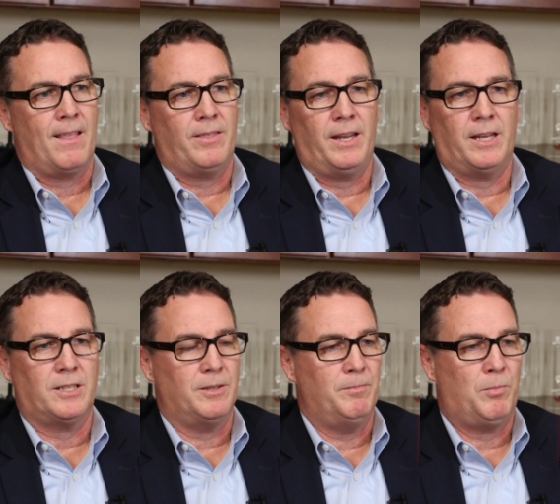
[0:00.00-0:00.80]
I think
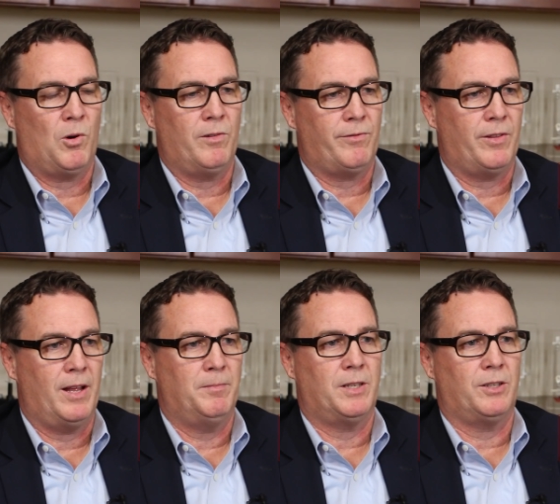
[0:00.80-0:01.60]
it's important for
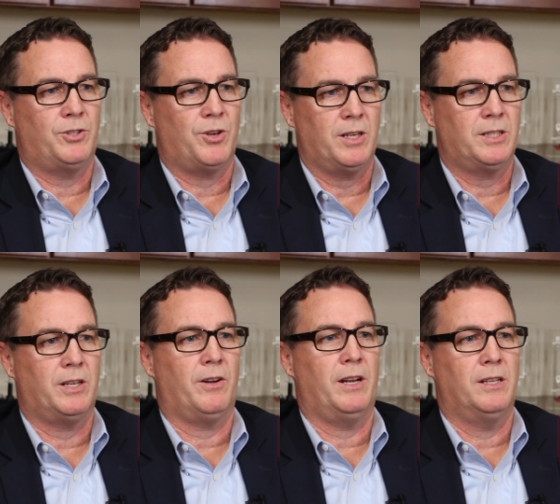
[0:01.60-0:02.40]
them to trust
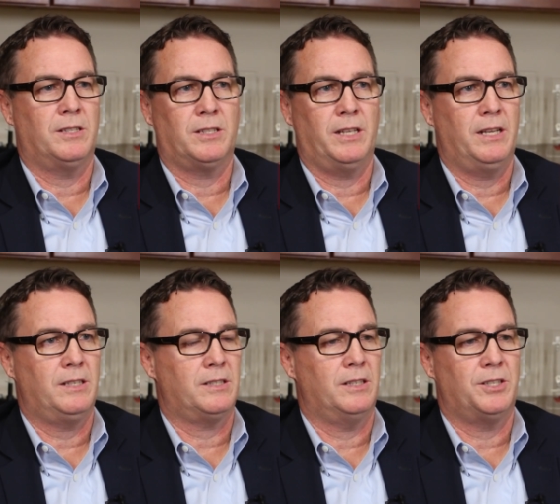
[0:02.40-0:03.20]
their
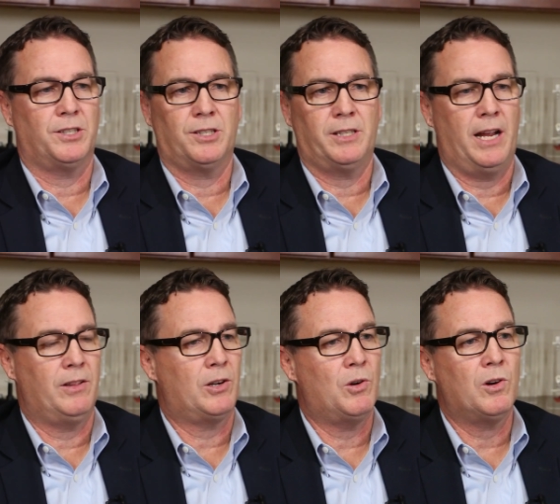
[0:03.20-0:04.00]
instincts and just stay
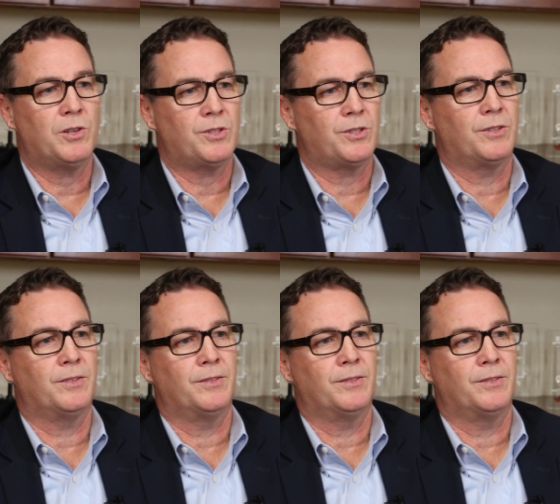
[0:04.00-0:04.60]
the course.